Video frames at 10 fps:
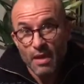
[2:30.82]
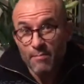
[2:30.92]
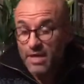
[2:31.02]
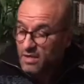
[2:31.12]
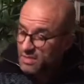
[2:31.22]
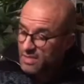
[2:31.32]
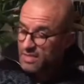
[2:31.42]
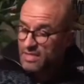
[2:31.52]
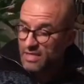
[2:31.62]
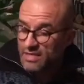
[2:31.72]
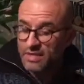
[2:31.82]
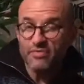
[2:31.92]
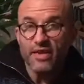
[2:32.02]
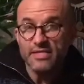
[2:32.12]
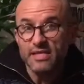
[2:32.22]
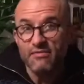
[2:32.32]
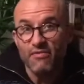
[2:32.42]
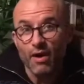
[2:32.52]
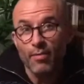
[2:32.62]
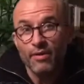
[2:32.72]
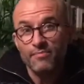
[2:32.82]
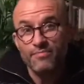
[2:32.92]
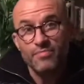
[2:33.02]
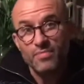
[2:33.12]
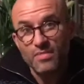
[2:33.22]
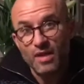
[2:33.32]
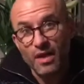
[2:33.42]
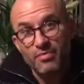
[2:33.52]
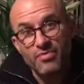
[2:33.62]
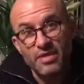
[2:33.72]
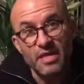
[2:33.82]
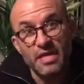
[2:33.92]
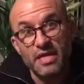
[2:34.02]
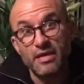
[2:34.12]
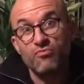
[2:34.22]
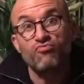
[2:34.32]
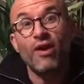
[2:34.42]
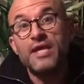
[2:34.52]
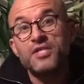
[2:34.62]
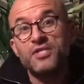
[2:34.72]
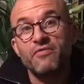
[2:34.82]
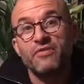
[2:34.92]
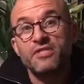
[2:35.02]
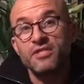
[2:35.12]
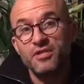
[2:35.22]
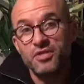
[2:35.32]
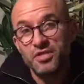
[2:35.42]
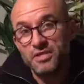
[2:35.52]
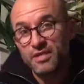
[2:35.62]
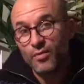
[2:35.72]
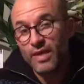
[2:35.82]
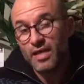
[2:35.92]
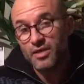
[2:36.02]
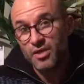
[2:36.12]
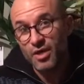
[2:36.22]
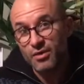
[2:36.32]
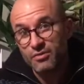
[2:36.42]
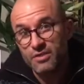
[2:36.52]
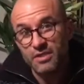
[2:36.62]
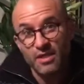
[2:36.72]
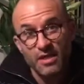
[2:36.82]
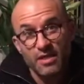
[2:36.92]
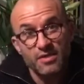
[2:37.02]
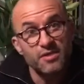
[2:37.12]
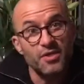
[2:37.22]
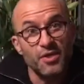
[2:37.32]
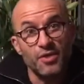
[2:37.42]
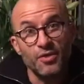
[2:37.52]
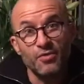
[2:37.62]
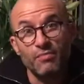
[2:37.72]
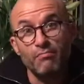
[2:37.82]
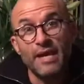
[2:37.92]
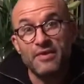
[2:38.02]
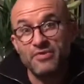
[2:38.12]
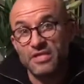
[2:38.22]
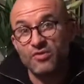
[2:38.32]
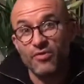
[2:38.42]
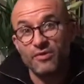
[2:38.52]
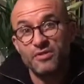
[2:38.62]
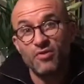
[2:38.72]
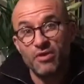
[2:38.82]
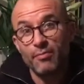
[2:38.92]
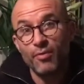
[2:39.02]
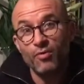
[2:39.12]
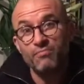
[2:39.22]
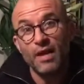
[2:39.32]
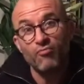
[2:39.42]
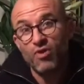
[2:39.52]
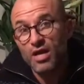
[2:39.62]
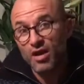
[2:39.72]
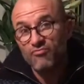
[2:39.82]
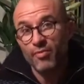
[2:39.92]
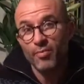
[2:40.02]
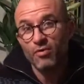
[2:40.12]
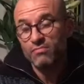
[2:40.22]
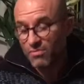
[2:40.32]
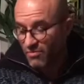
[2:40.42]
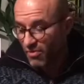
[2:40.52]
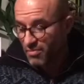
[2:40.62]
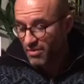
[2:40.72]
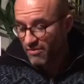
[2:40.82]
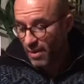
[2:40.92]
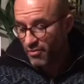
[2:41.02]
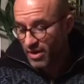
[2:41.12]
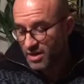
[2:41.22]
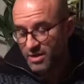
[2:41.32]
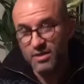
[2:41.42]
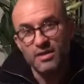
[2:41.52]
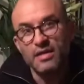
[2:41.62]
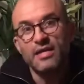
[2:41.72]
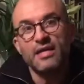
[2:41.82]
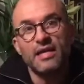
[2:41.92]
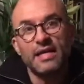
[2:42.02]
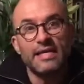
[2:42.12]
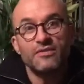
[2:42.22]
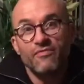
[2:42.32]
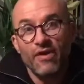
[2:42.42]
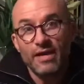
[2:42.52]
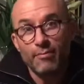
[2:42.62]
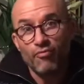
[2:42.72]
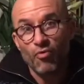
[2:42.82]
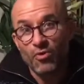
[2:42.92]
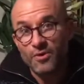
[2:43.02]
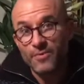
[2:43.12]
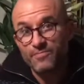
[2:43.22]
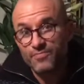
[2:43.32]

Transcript: Because this is a synthetic fibre, the range of solutions that we can use to make the soil soluble and recoverable from the fabric is fairly broad.